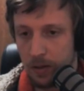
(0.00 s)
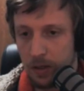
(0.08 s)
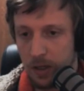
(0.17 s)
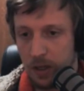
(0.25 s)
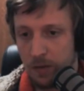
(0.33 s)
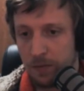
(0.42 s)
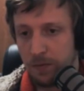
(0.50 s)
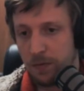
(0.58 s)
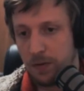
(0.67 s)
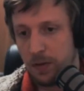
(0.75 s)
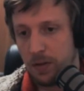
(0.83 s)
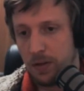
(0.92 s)

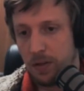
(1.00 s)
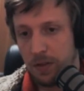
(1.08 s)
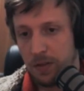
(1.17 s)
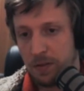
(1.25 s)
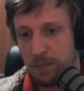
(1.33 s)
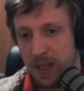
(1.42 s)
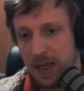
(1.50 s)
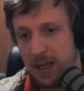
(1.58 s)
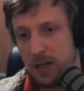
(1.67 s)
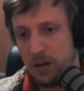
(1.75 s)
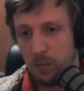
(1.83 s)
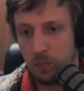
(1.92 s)
if this
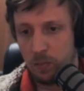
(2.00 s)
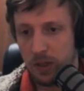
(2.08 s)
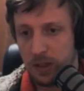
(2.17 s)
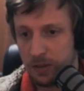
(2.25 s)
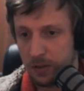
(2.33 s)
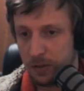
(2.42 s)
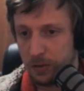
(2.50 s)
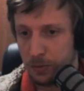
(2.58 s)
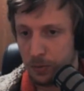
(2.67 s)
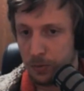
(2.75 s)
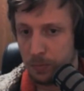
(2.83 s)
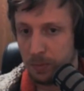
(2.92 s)
player is
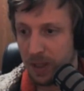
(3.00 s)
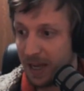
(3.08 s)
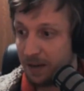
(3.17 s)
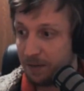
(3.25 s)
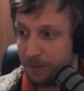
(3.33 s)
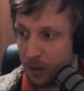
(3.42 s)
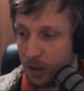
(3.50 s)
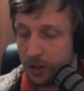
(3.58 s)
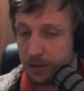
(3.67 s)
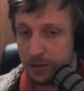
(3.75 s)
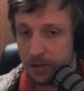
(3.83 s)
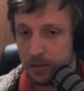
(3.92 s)
to play
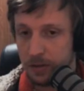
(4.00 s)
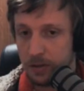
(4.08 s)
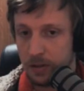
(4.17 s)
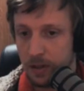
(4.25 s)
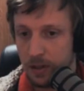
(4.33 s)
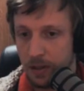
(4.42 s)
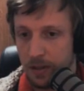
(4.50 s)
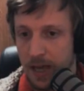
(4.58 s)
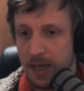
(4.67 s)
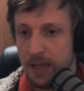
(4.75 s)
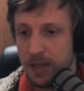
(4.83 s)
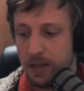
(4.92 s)
first,
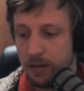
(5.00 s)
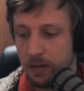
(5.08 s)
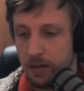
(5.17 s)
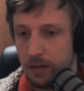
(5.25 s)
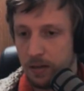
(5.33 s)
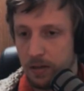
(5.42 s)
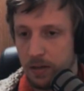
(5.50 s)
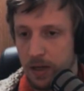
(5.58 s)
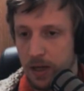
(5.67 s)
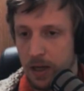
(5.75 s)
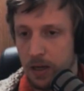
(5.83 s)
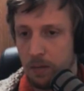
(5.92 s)
they
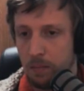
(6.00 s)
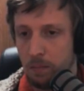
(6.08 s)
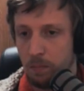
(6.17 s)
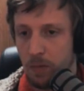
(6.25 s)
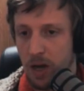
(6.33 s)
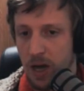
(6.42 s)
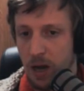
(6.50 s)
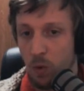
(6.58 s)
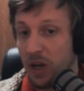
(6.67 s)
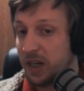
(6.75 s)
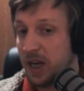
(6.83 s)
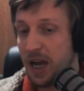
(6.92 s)
are
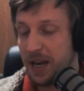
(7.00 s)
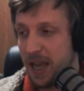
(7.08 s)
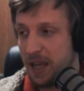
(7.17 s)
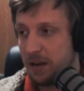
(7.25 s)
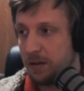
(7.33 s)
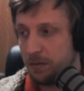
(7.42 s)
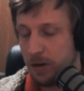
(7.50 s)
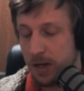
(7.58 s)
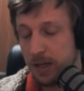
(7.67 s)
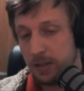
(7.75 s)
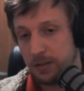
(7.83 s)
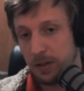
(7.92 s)
one card ahead,
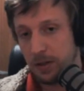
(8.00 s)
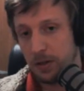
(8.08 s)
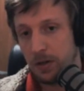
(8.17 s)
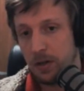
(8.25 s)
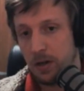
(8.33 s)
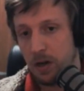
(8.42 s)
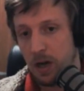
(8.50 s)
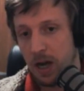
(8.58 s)
right? So I